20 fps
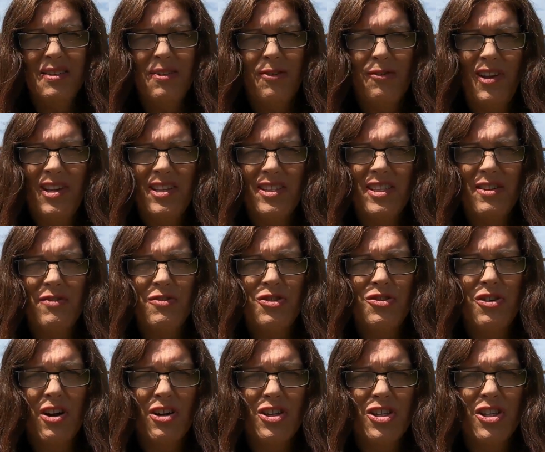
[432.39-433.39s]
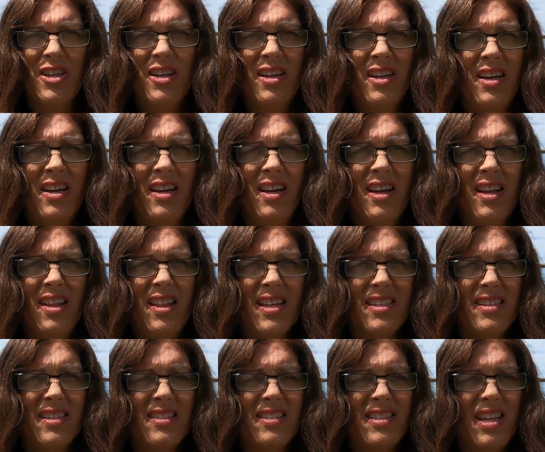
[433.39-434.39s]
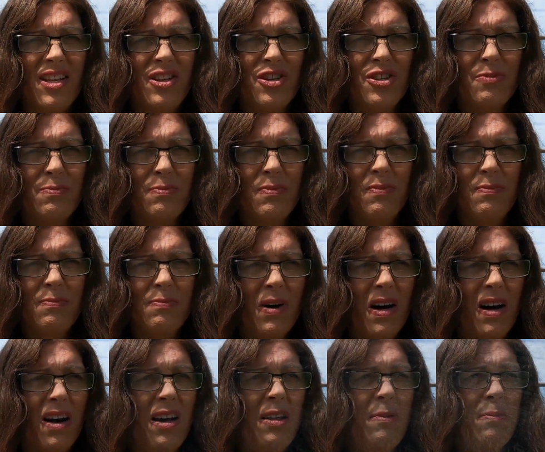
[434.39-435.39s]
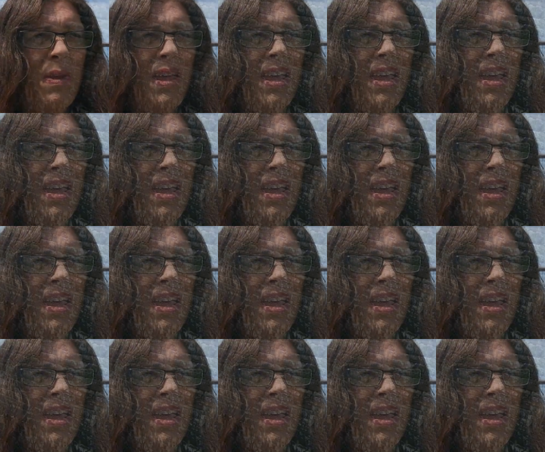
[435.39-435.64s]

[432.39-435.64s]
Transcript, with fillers: Defensive structure. There's a ditch behind